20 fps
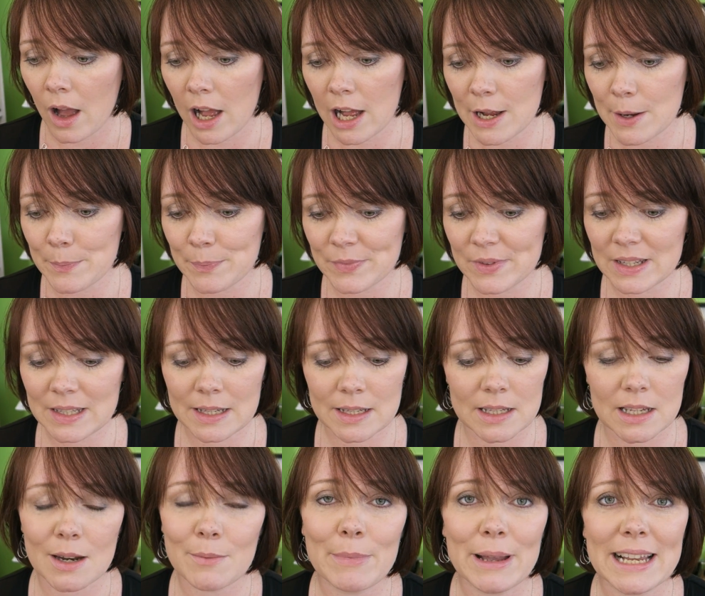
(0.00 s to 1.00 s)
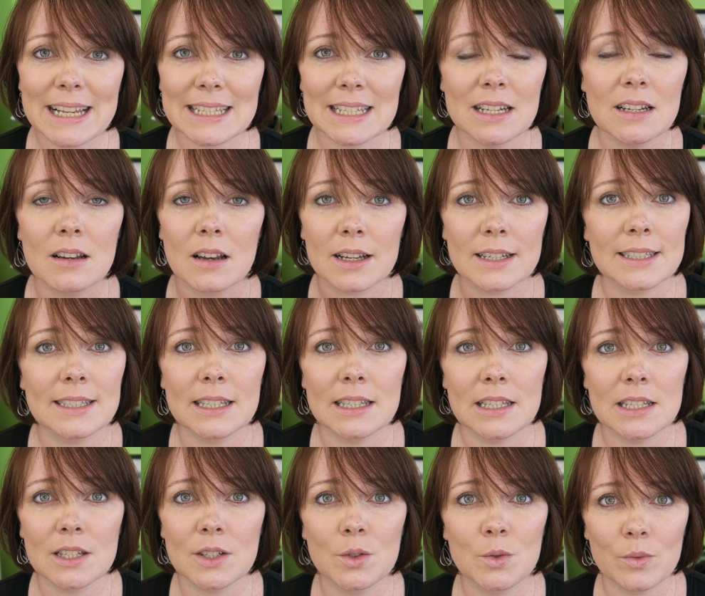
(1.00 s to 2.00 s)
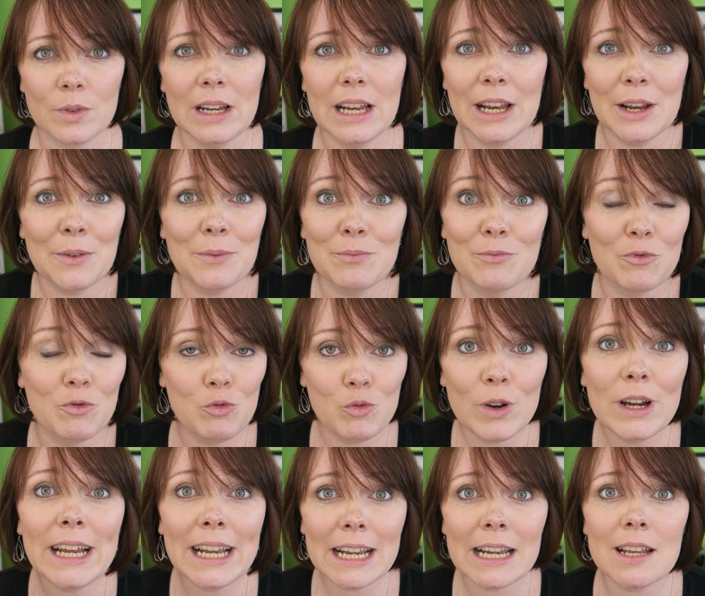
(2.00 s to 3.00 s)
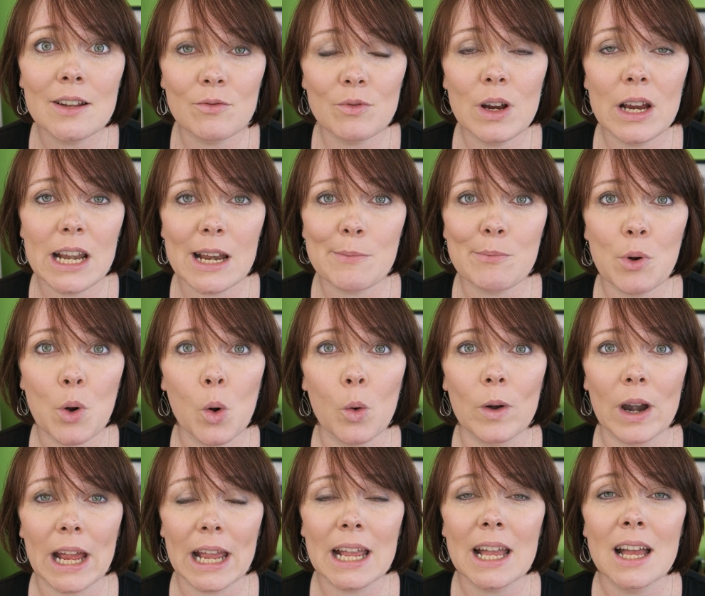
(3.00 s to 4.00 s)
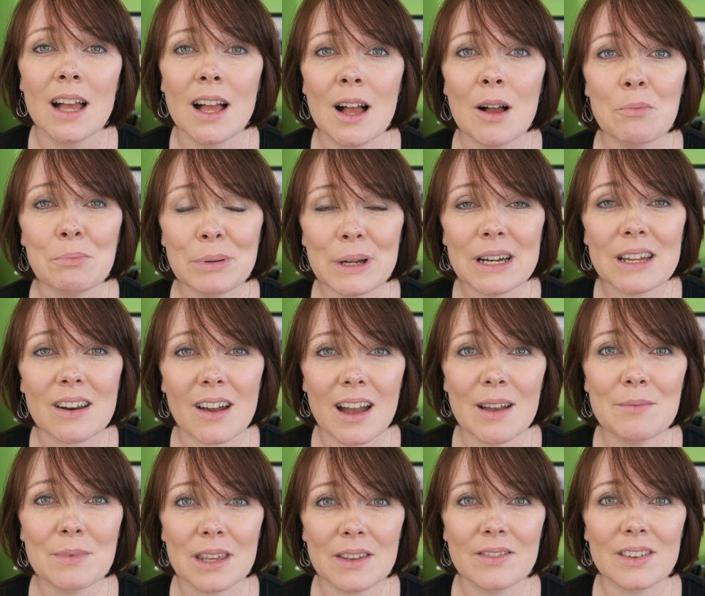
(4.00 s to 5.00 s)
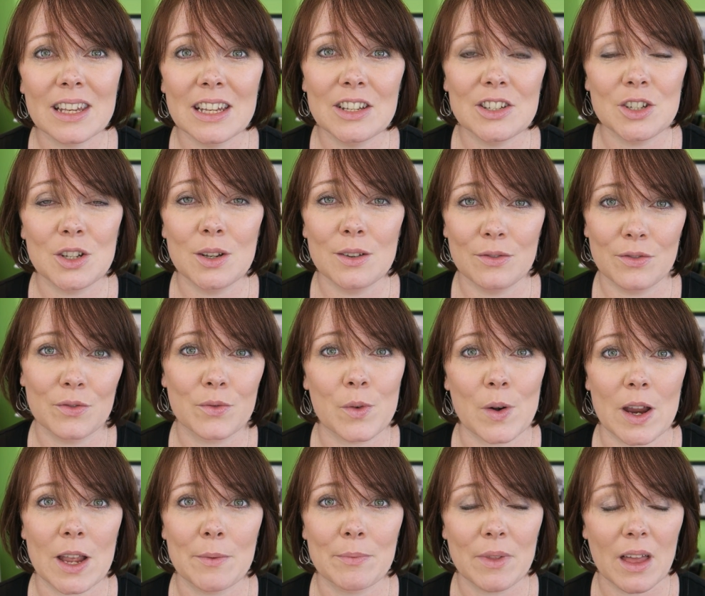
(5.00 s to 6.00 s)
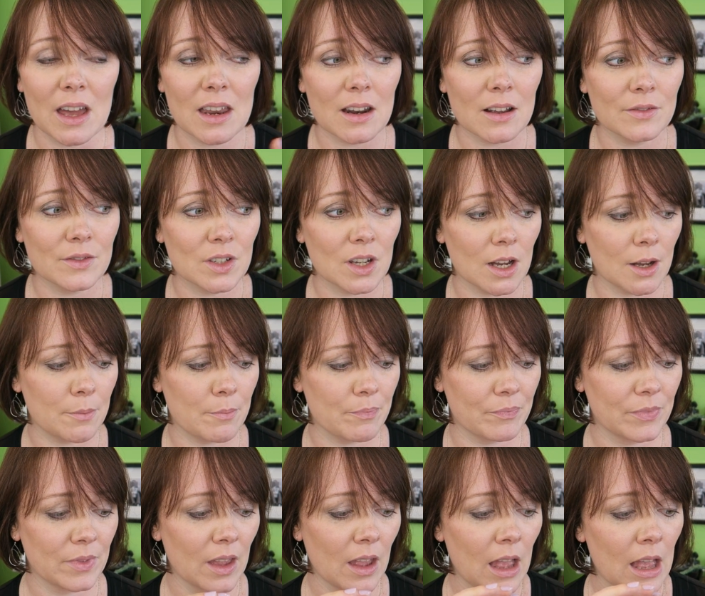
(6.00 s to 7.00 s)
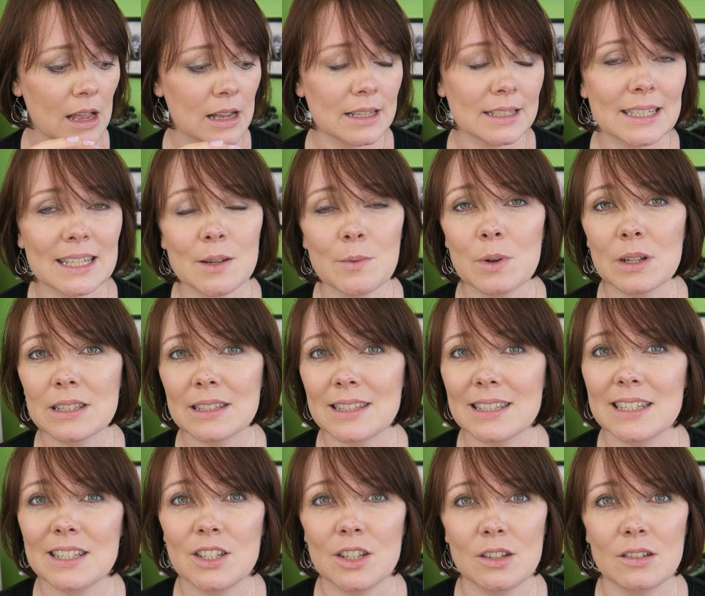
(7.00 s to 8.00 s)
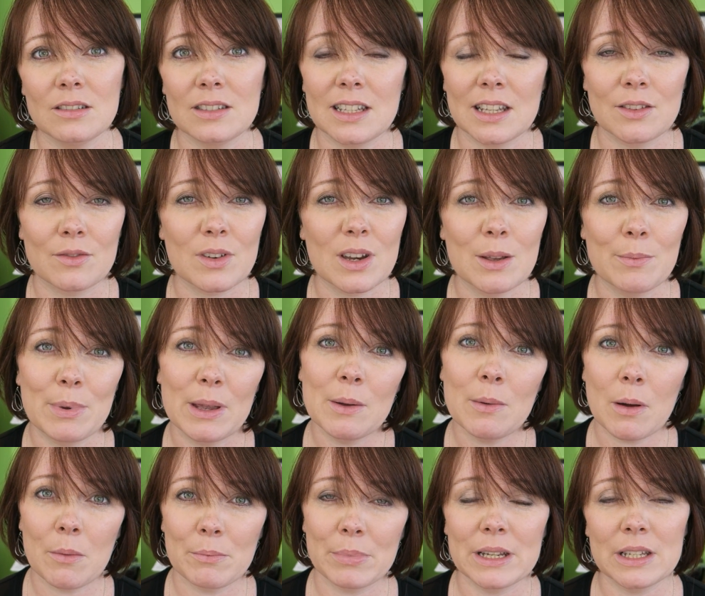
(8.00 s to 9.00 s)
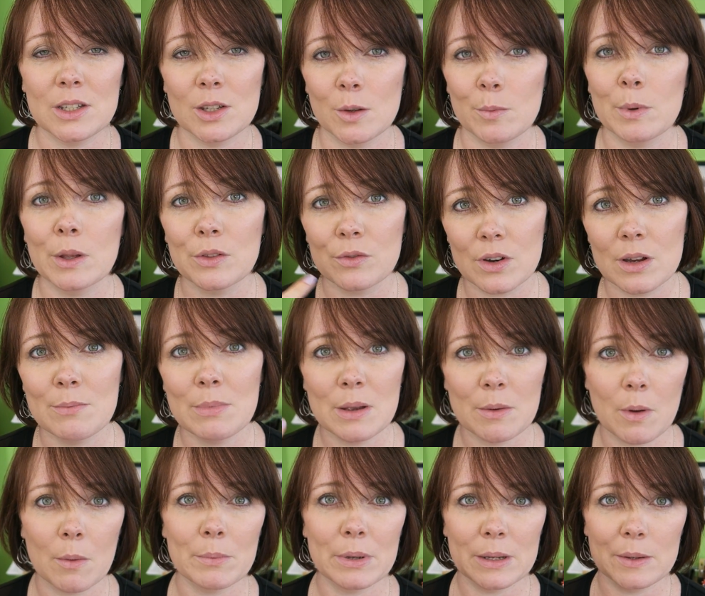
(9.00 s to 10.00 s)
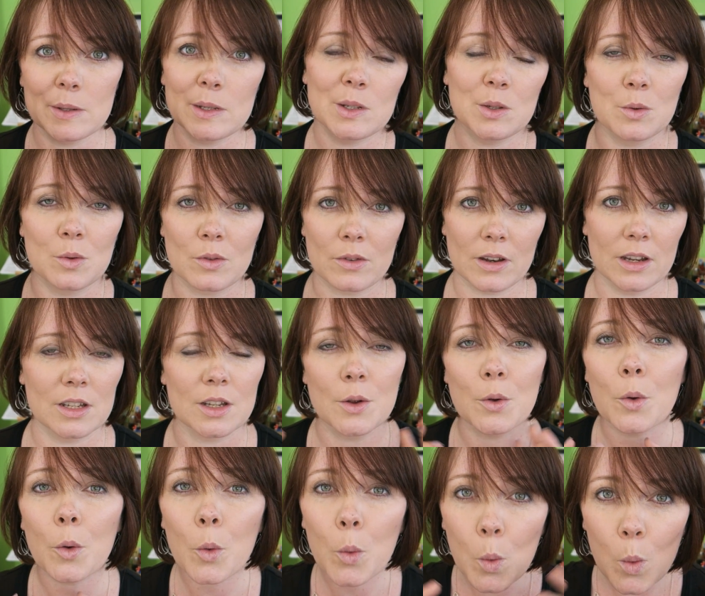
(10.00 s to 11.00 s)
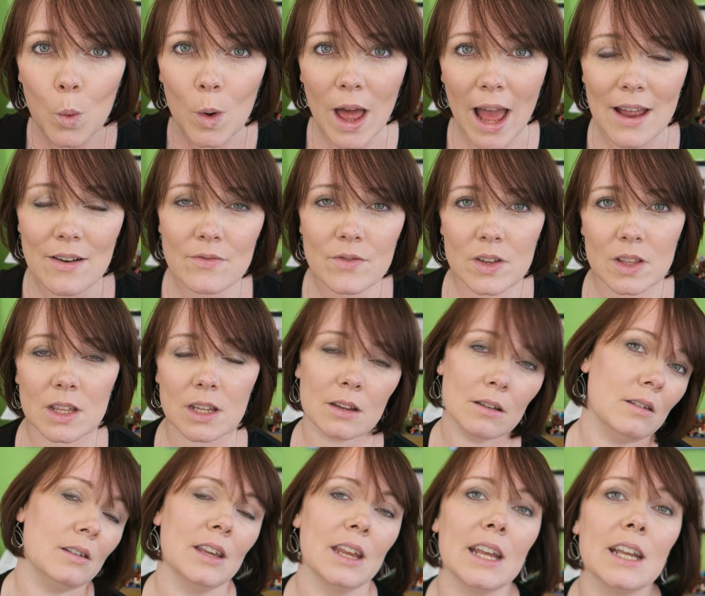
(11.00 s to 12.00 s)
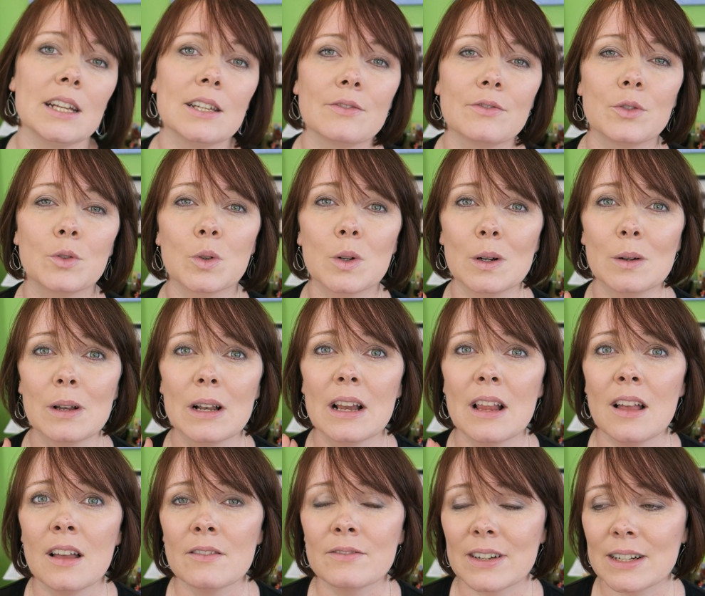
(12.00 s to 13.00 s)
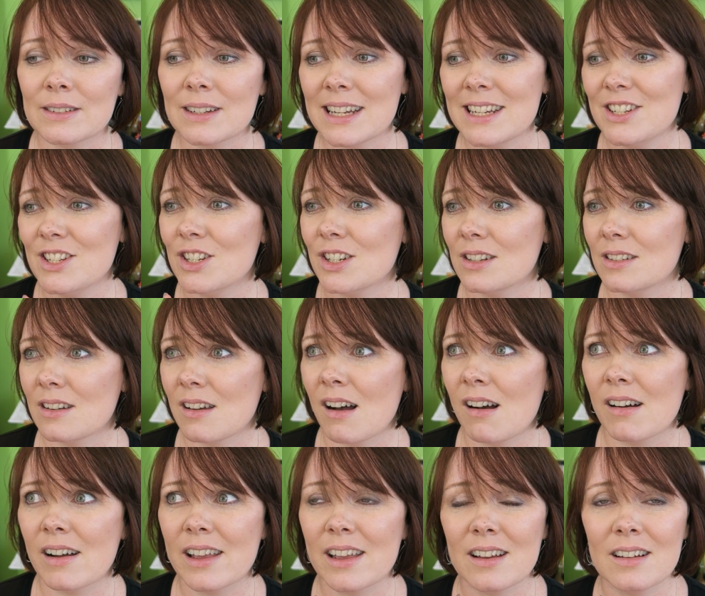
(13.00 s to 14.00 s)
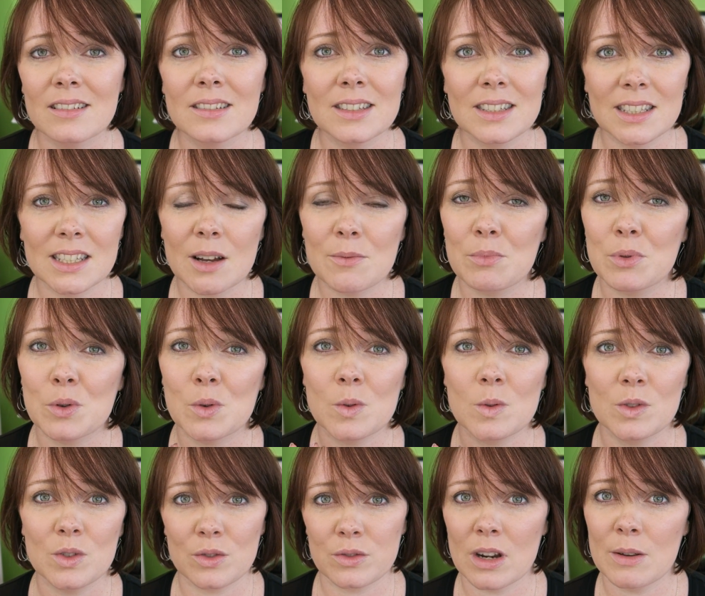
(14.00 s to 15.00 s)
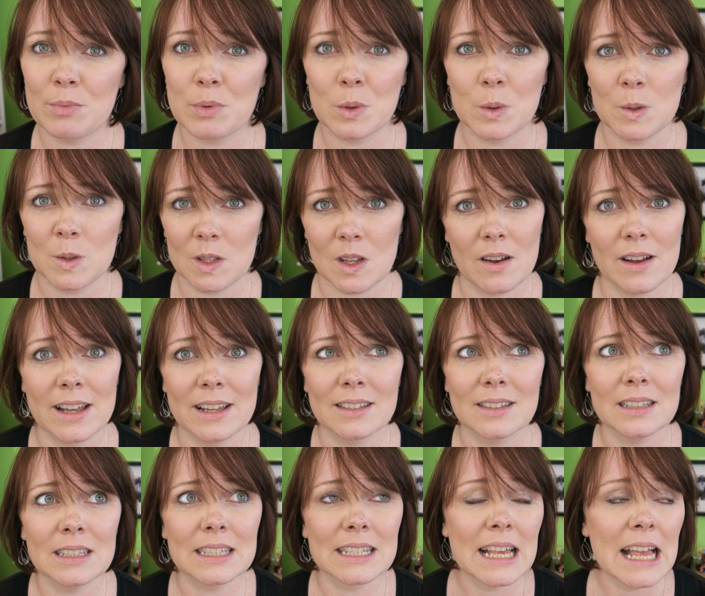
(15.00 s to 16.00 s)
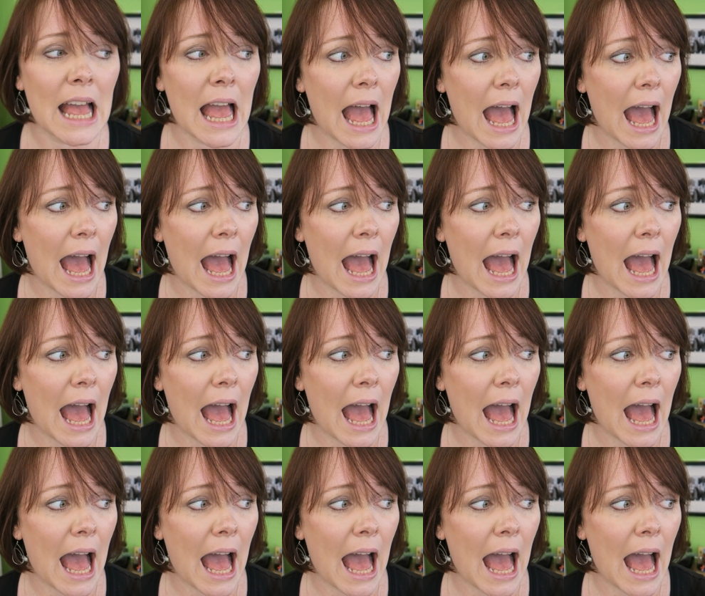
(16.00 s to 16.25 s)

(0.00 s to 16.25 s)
Um, this isn't amazing, like I said this is really, really, really boring, but I'm giving it to you free and I've done C1, C2, C3, P1, P2, P3, B1, B2, B3. So all, everything you need for foundation, higher, double, triple science.